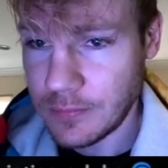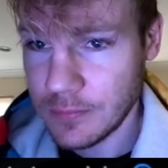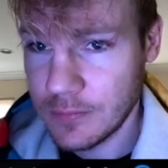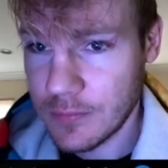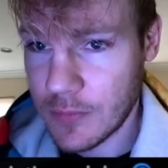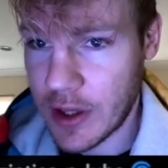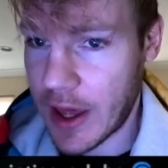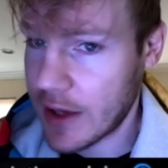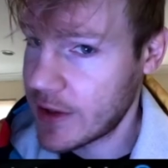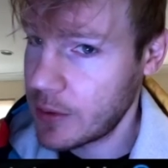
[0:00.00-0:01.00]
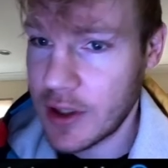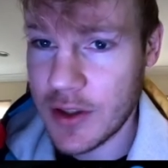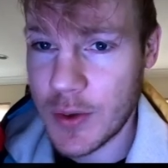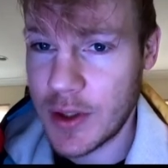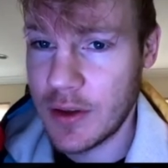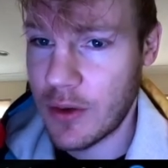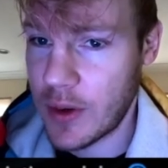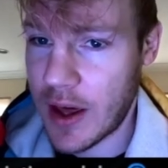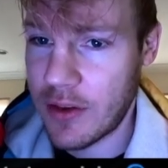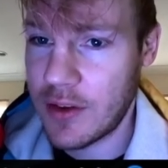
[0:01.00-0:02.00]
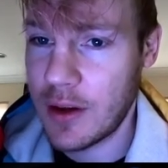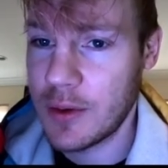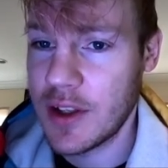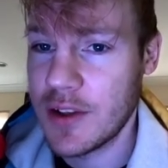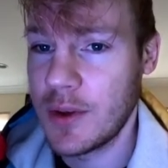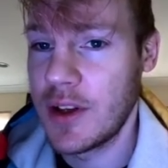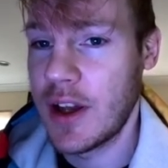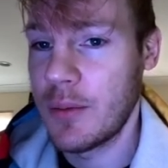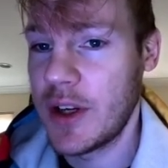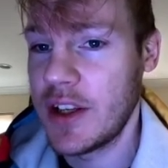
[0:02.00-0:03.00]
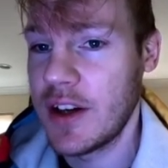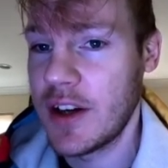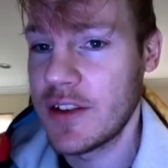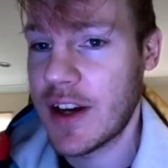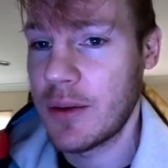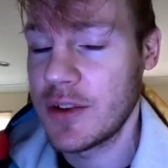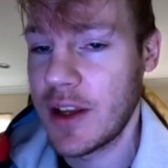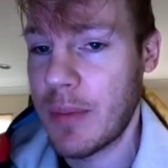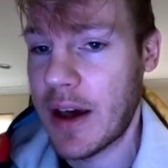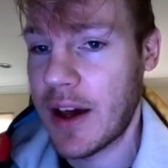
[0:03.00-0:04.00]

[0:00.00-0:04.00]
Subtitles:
He can't take with this one, so he has to take with this one. And when he does, I will take back.